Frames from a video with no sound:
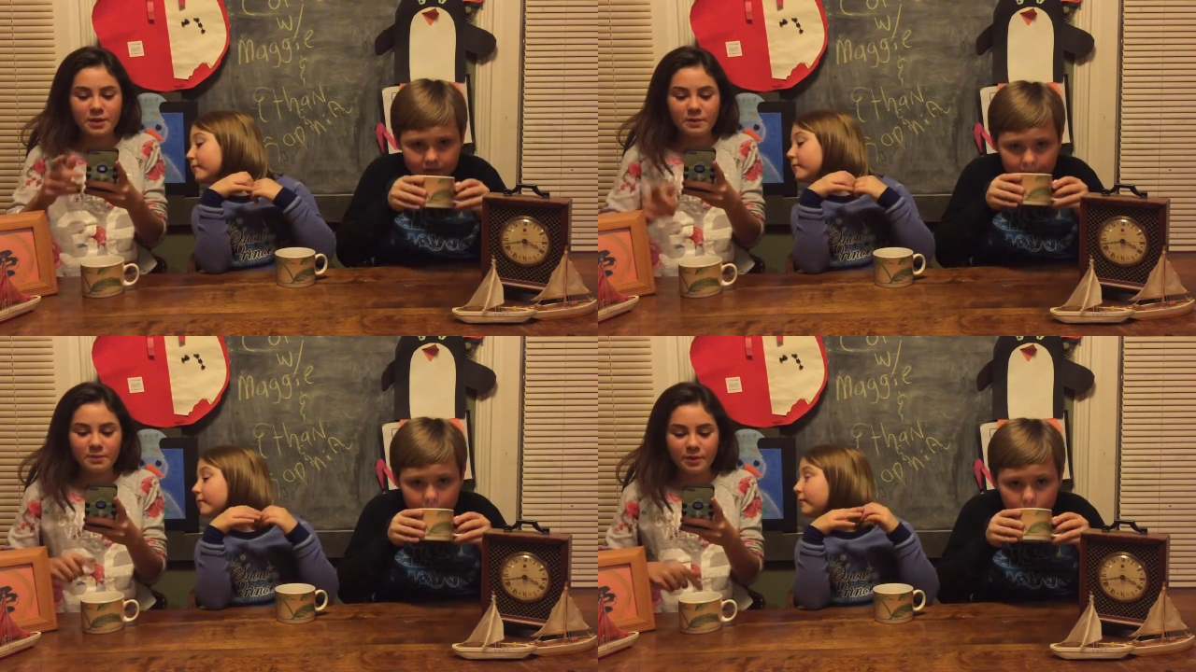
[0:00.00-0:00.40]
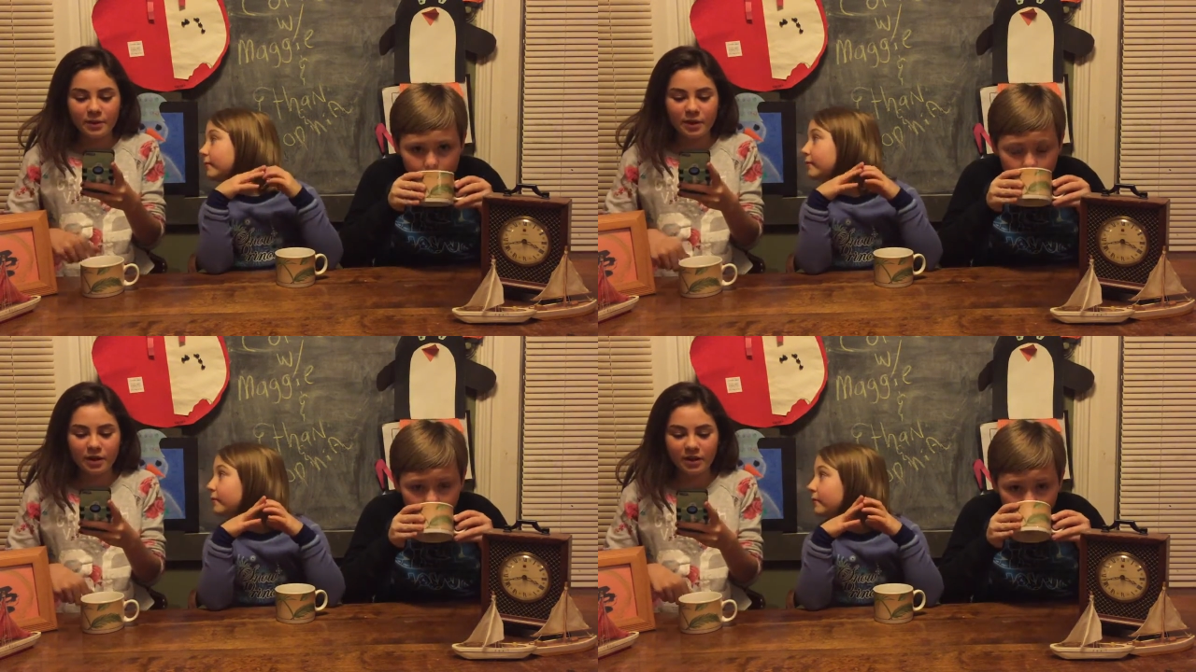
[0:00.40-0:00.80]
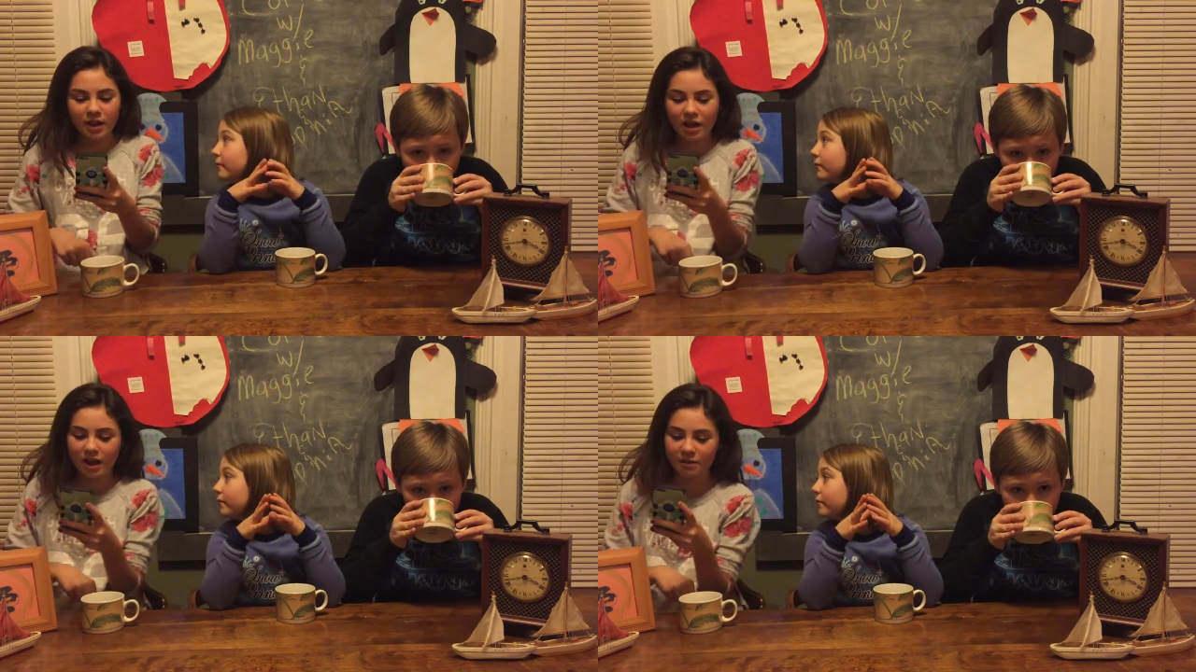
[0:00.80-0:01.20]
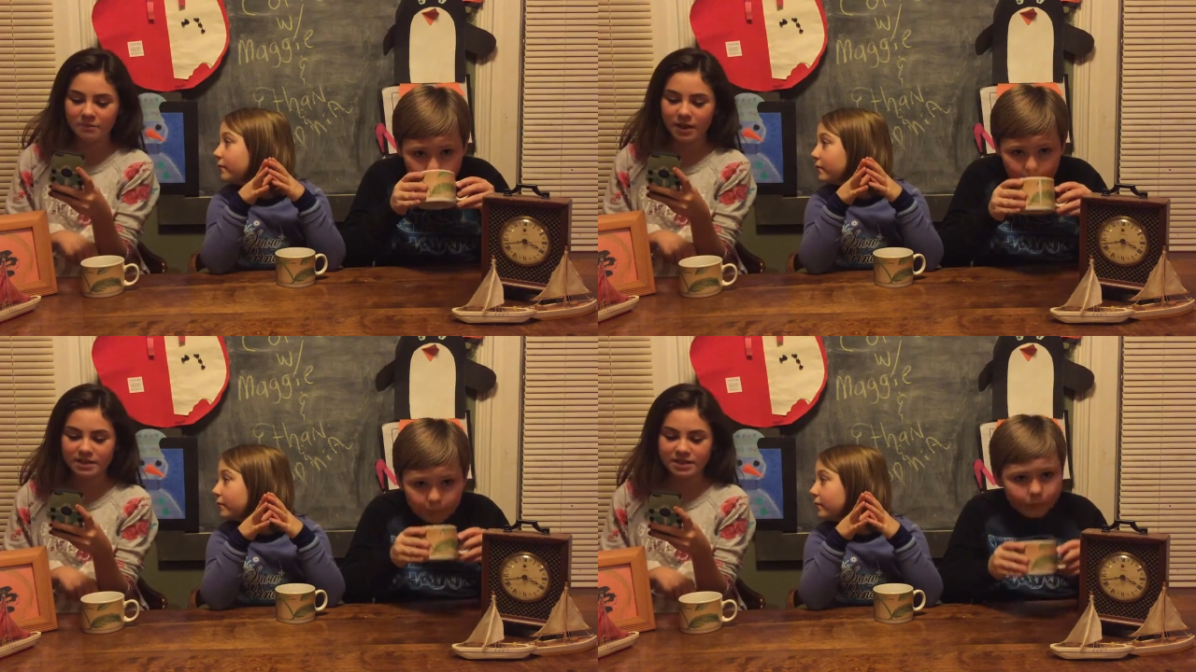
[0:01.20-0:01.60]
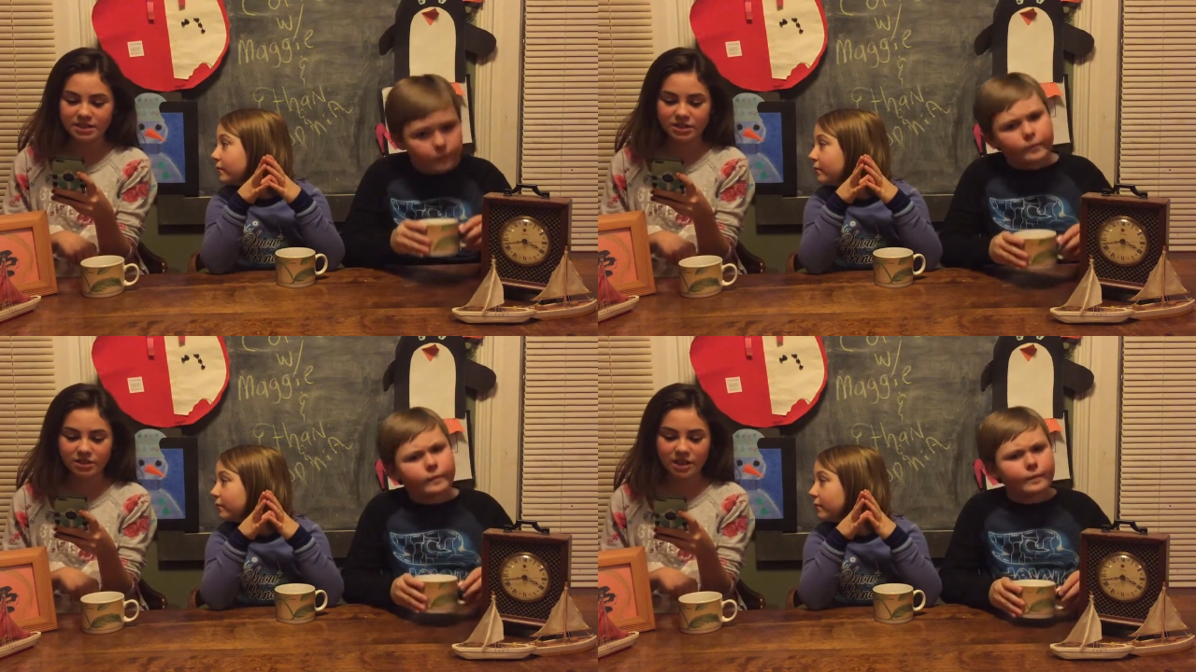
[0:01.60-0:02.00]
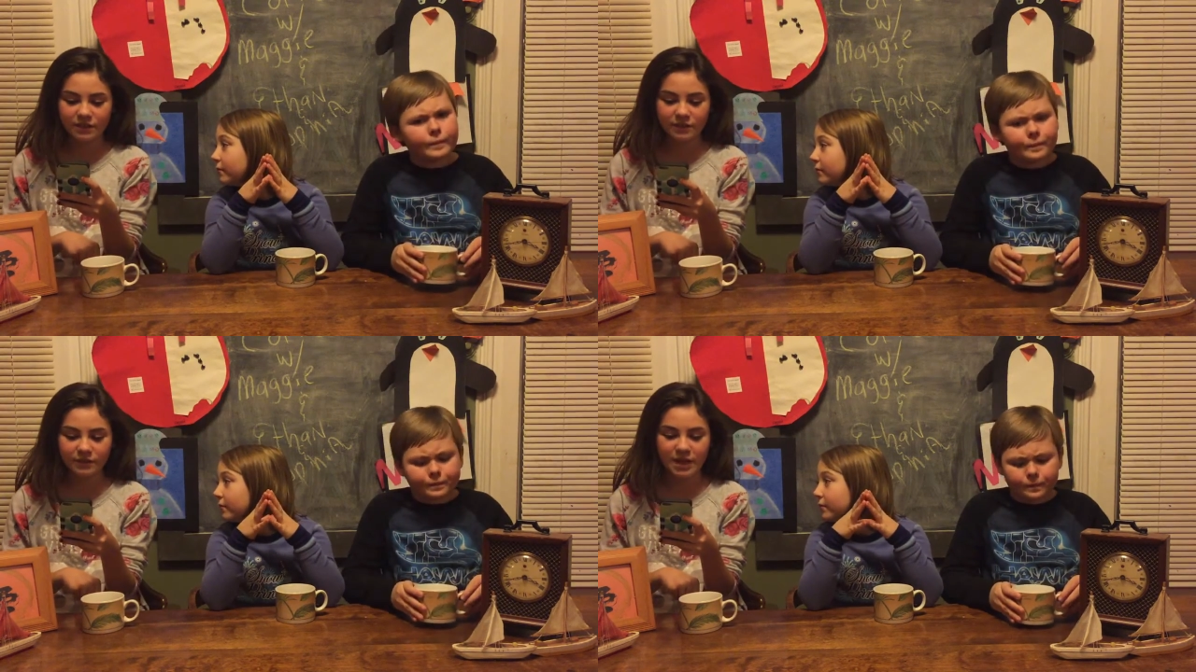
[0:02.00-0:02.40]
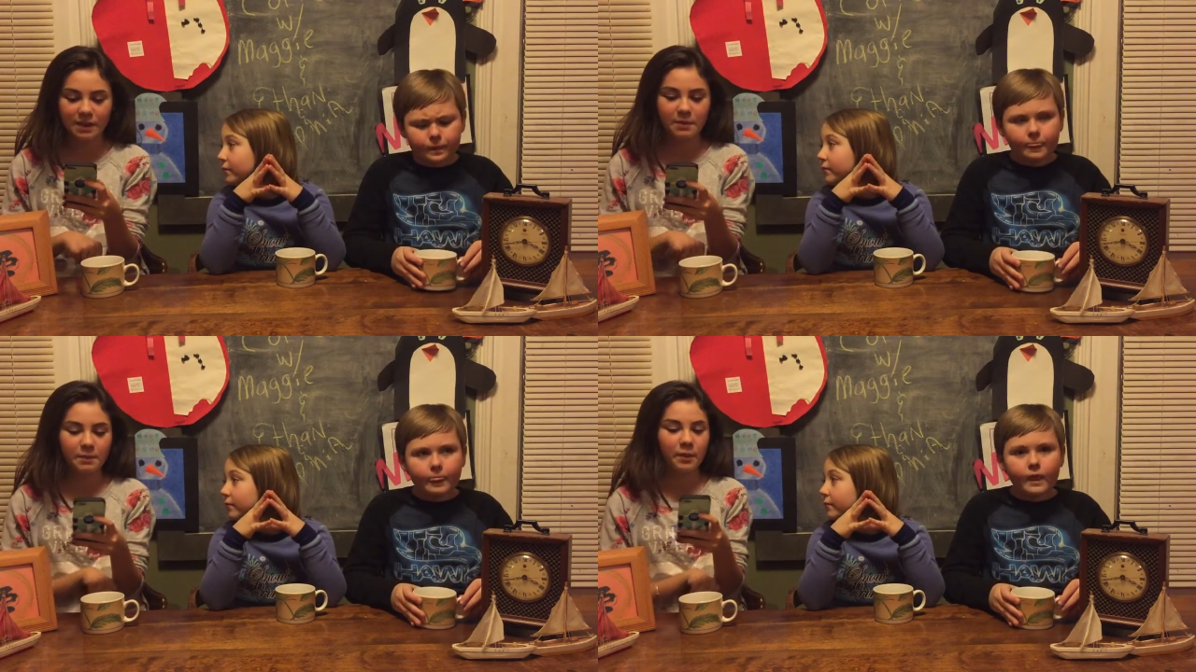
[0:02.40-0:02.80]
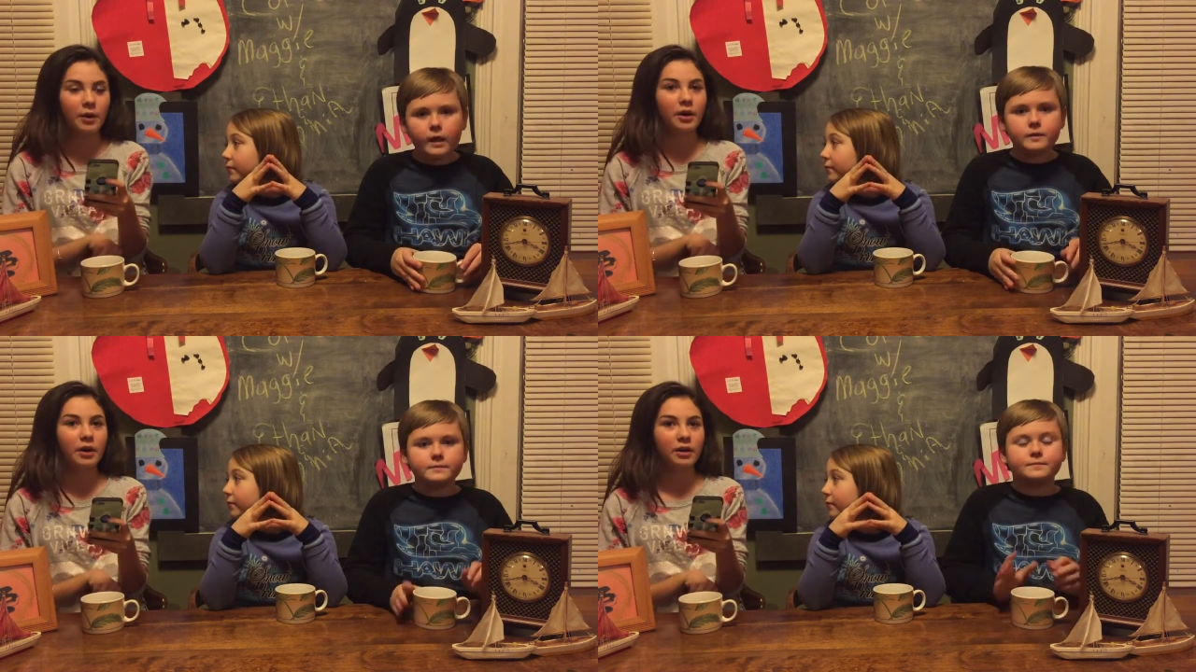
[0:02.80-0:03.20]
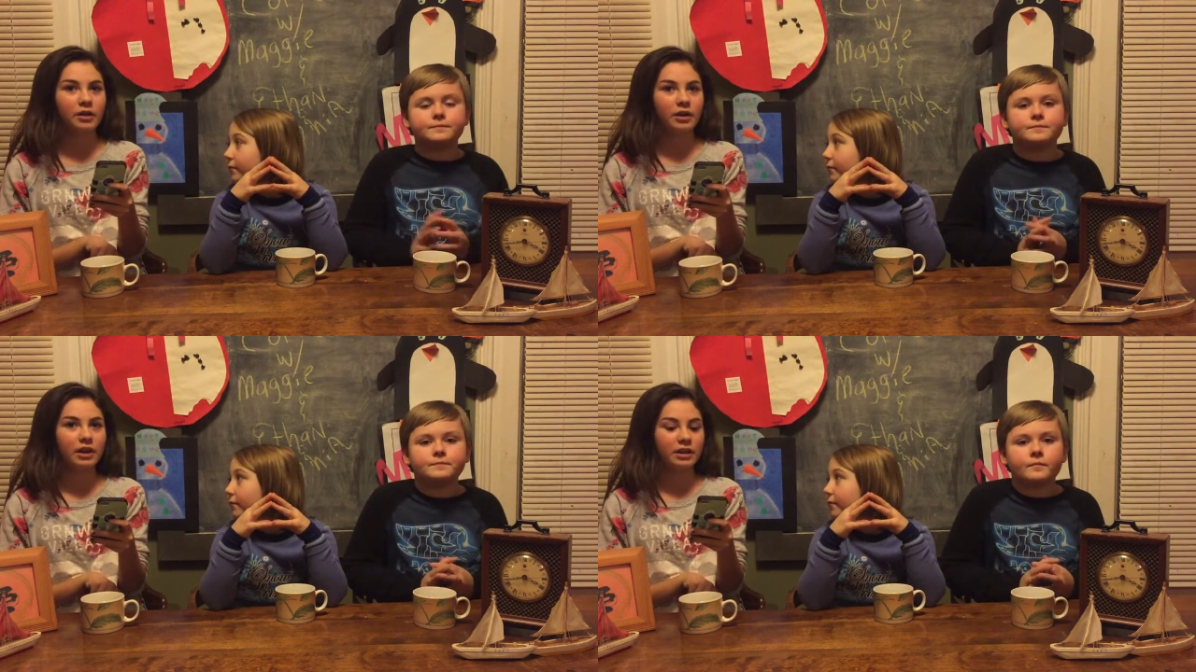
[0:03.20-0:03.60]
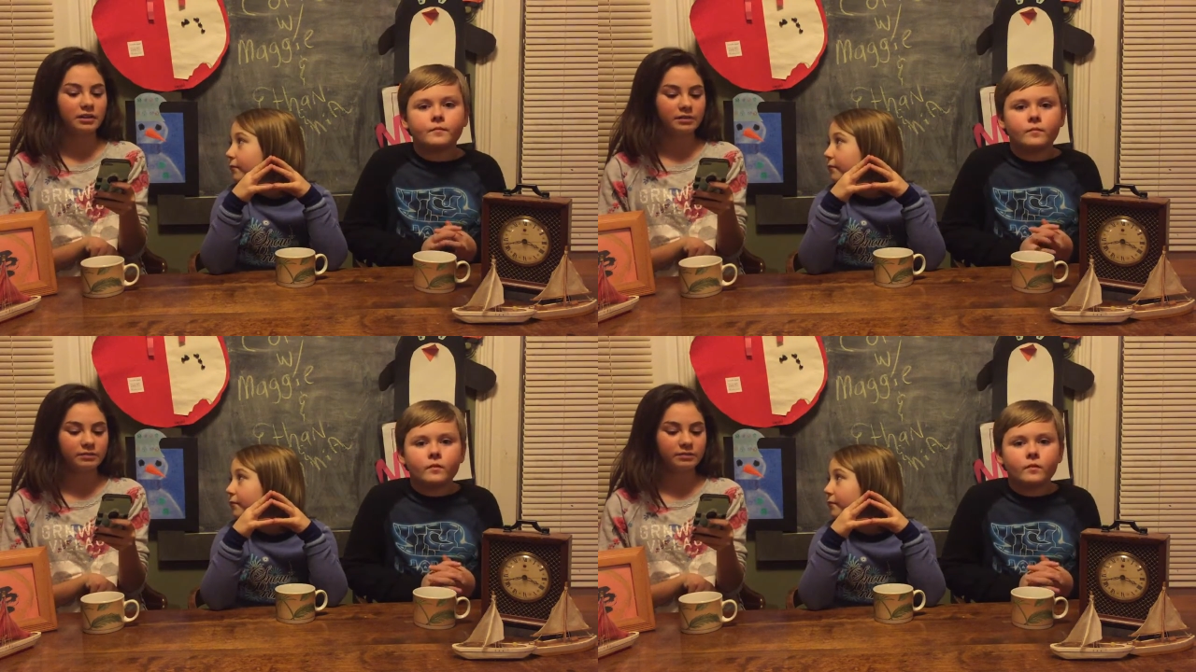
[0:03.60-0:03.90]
Speaker 1: people um disagreed. fifty-eight people agreed.